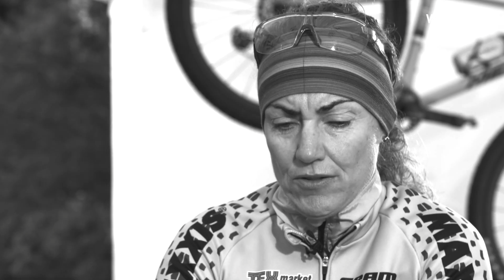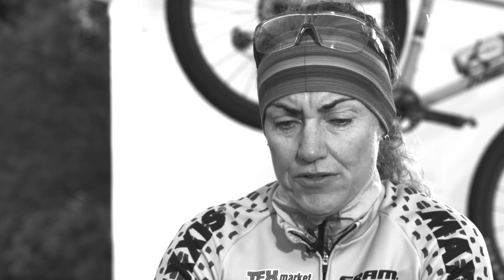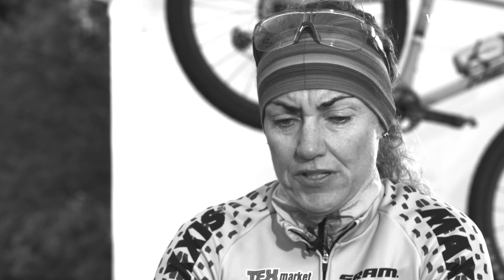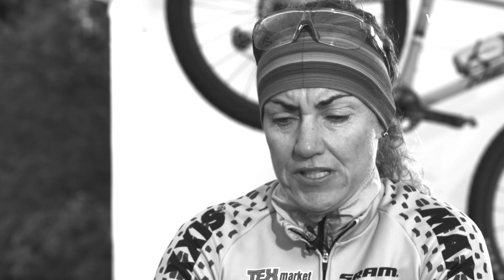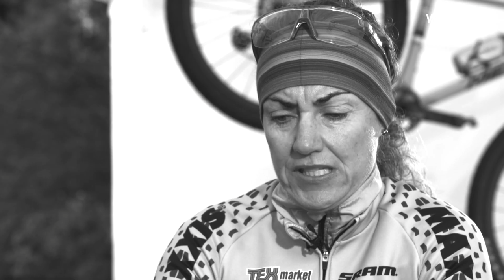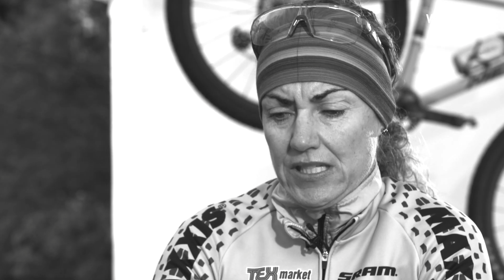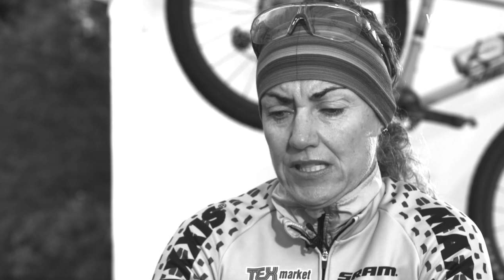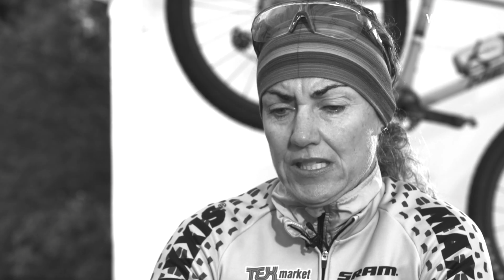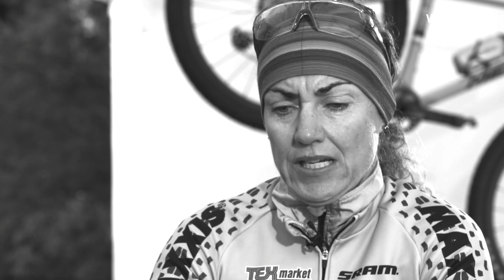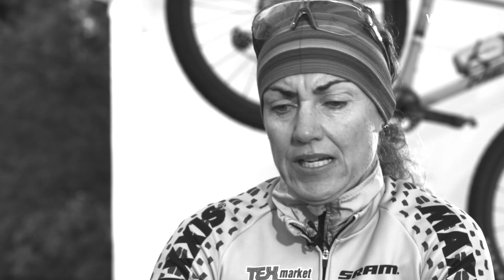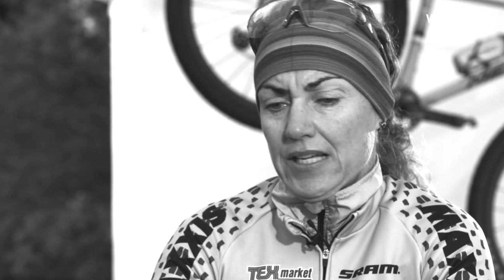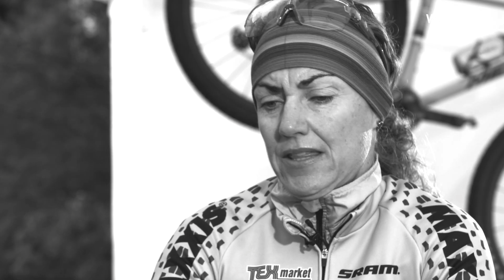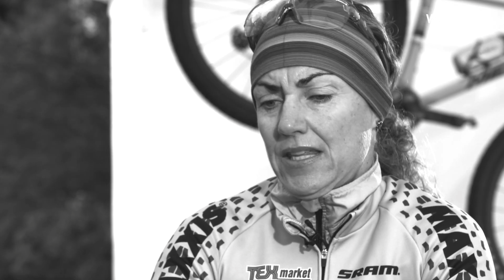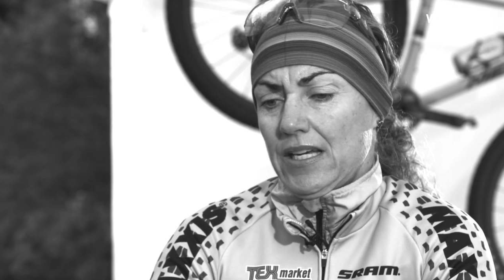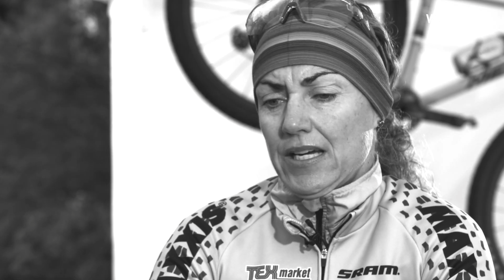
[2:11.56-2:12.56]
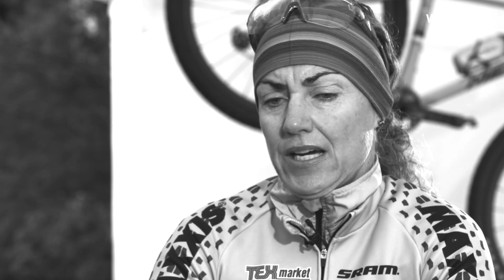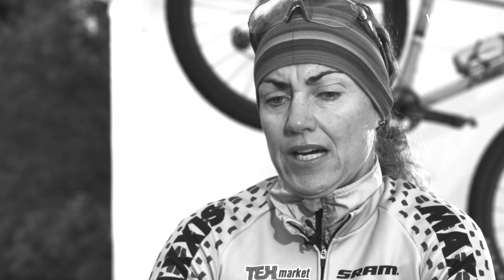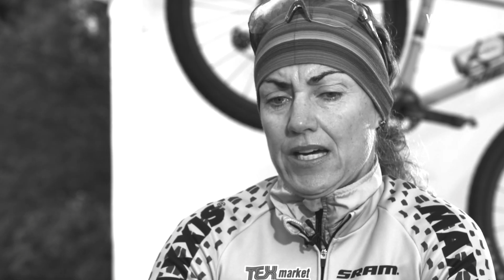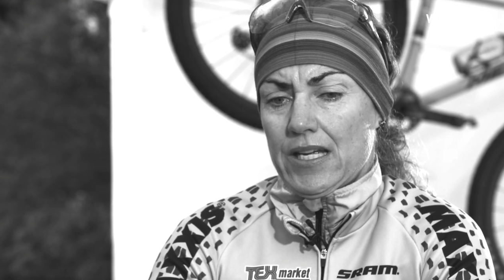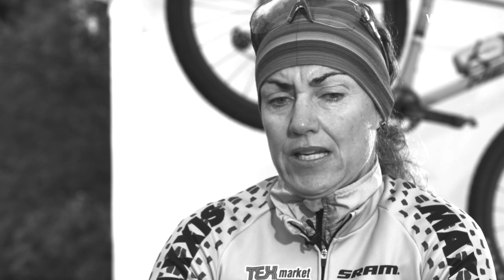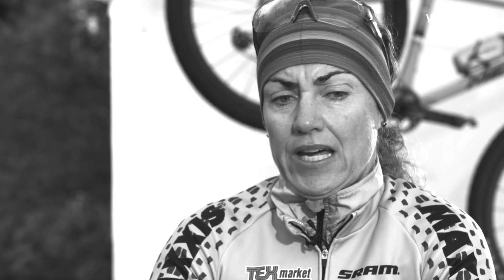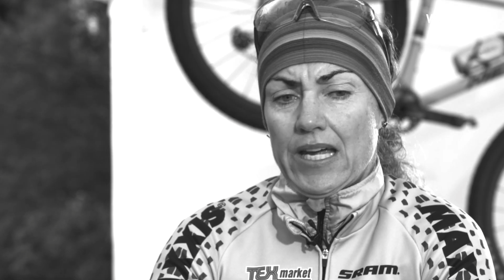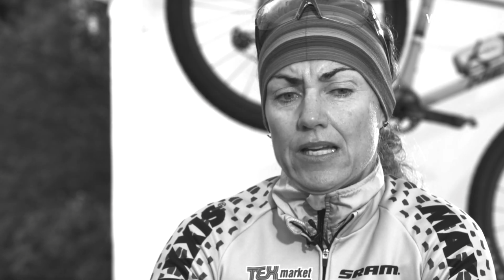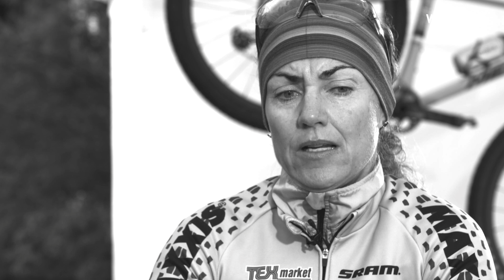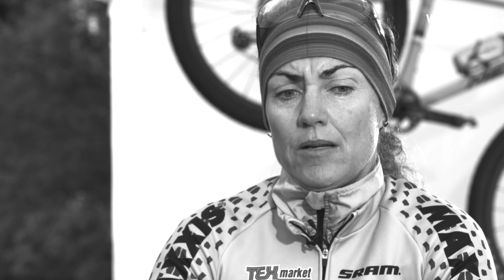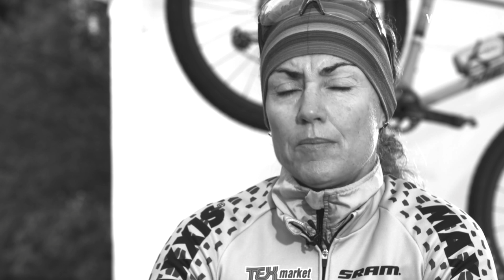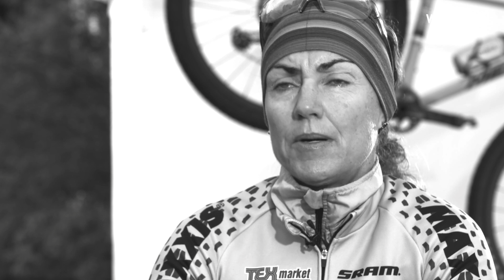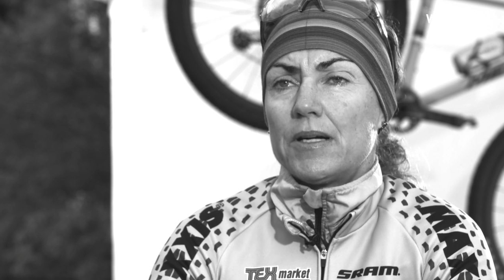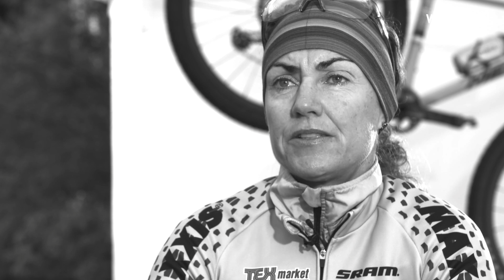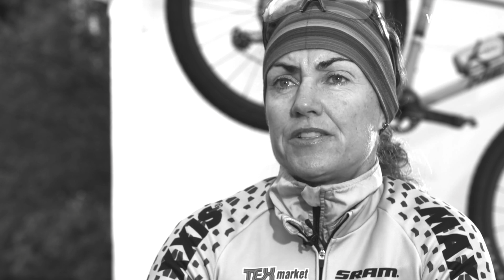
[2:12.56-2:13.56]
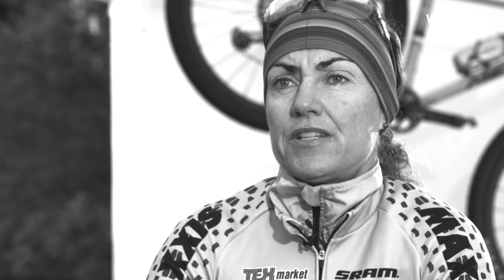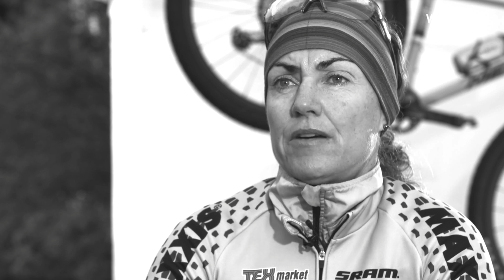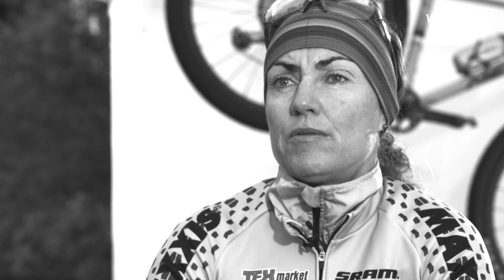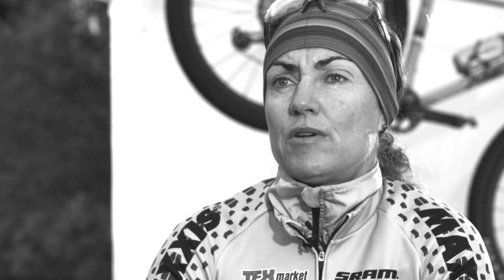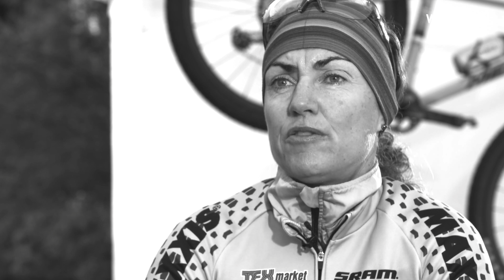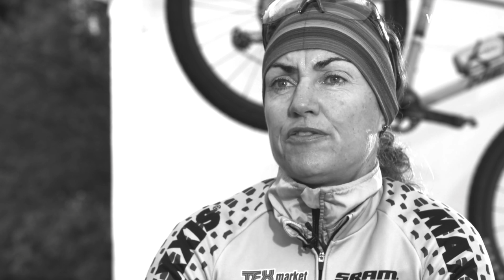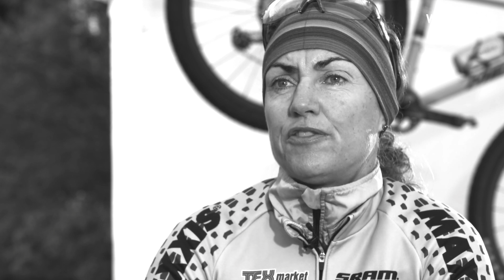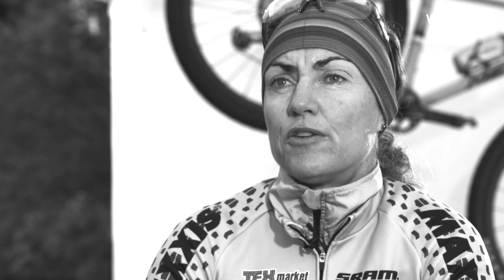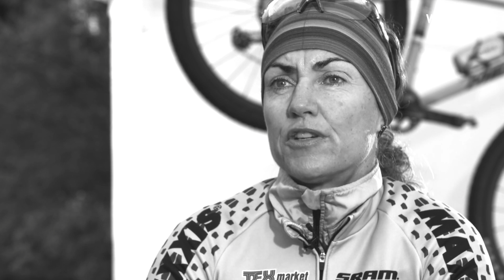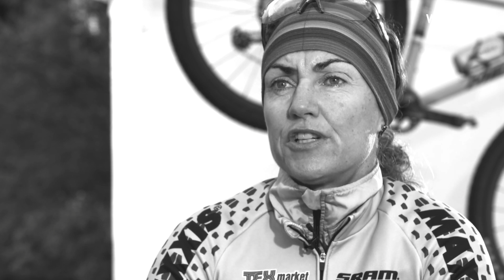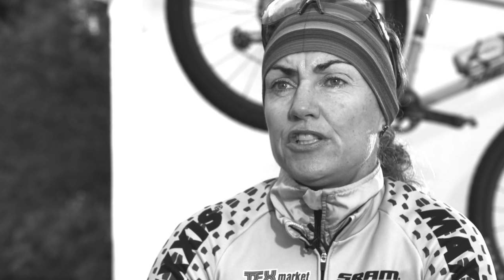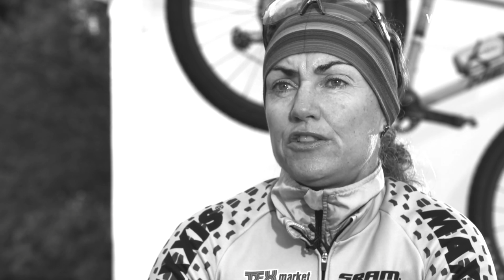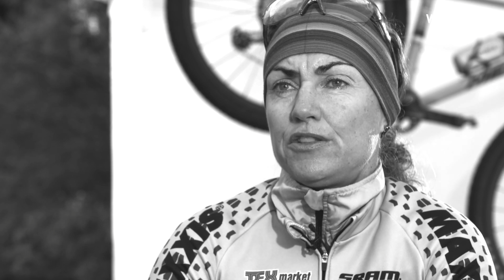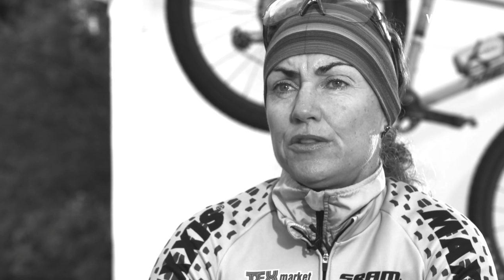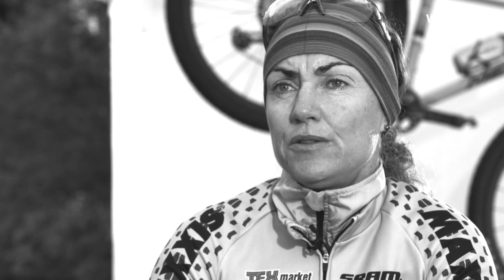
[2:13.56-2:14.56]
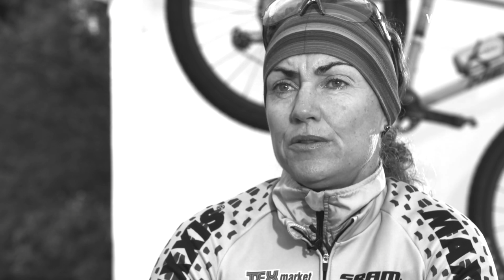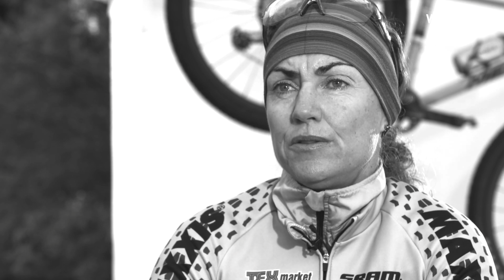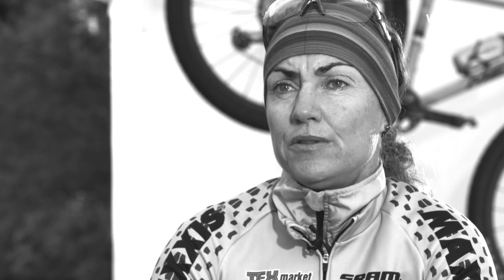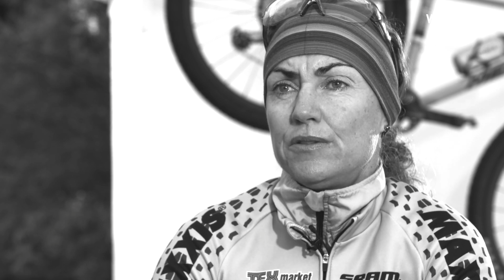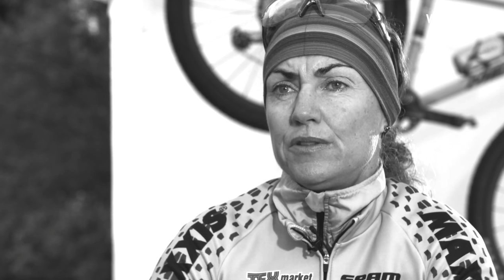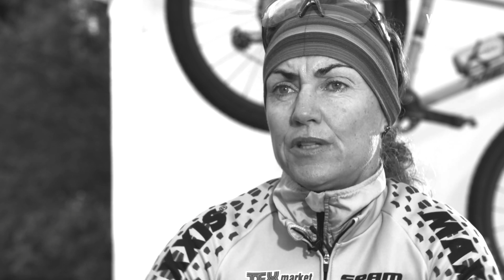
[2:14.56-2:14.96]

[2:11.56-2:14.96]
also sitting, I think I had handlebars that were 42,